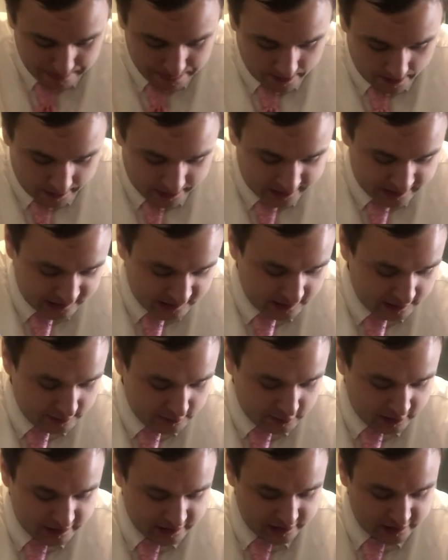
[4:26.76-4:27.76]
honestly
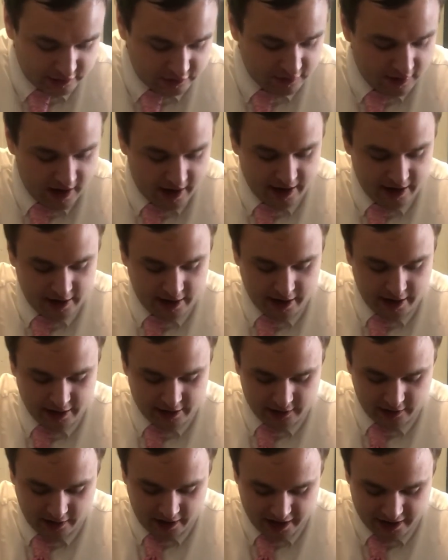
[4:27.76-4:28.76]
want to try
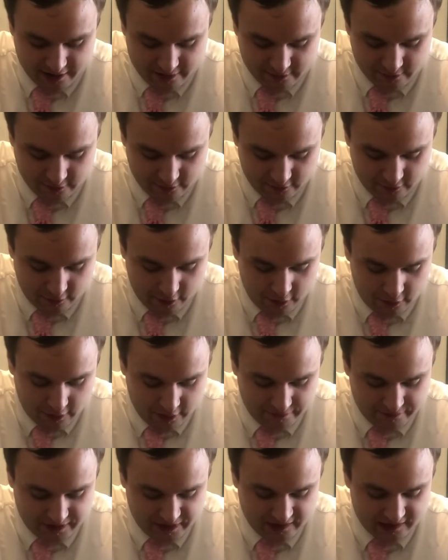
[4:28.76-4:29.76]
and like grow one
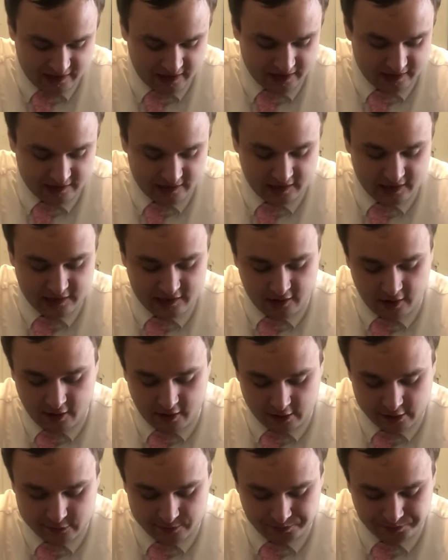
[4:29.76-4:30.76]
of these things. These
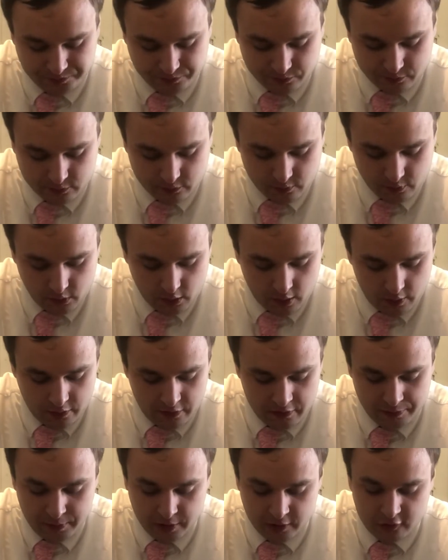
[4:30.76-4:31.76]
are
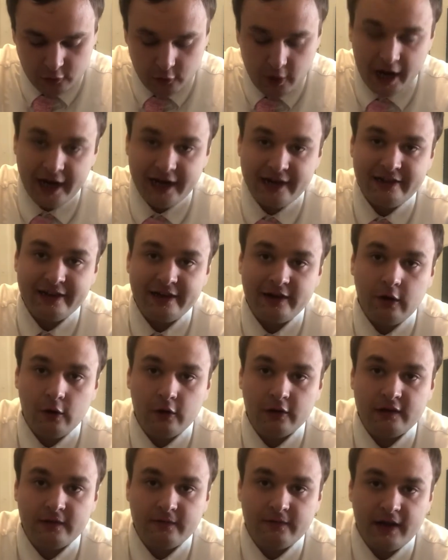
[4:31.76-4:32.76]
the most widely
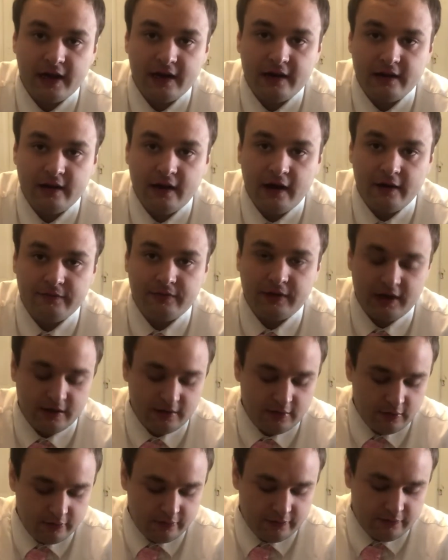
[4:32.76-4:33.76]
cultivated of the
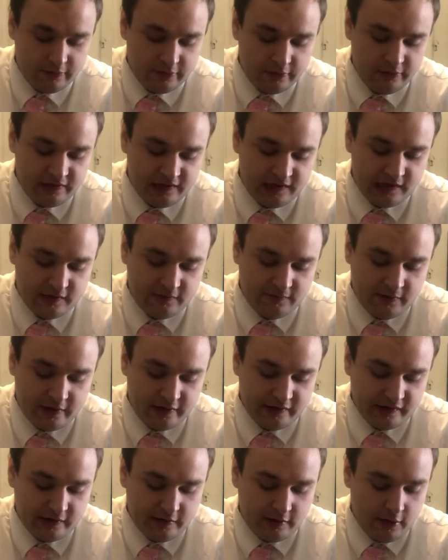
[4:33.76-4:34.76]
Annona fruits, as far
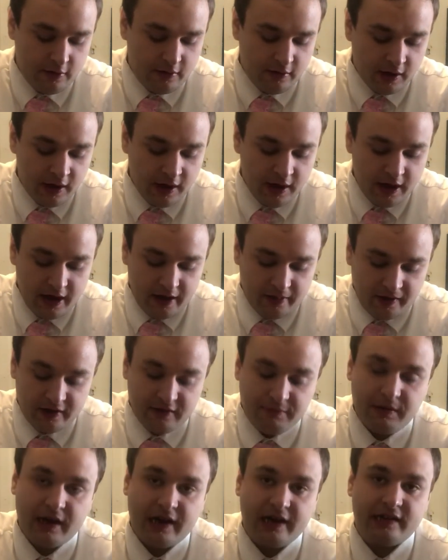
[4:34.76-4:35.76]
as I know, and that's
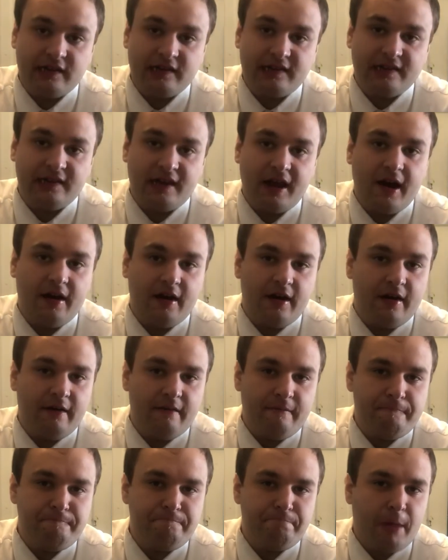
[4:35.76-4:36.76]
because they
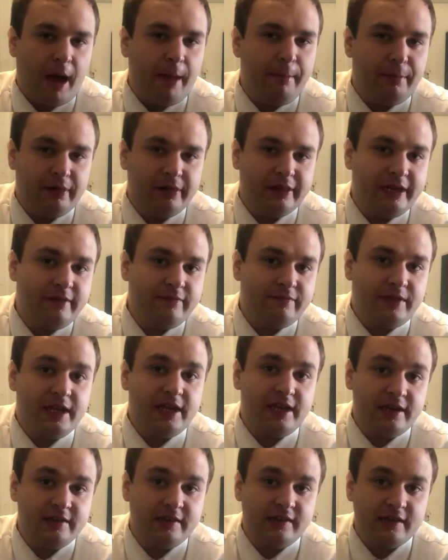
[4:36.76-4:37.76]
are, I believe, the
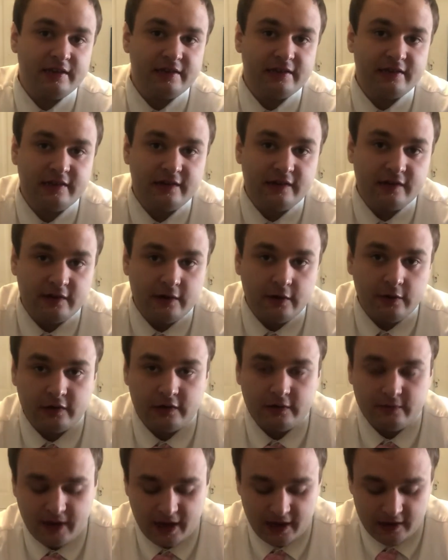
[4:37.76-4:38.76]
easiest to
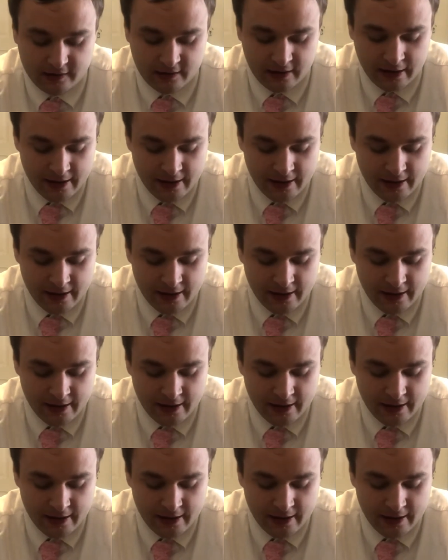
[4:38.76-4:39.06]
cultivate.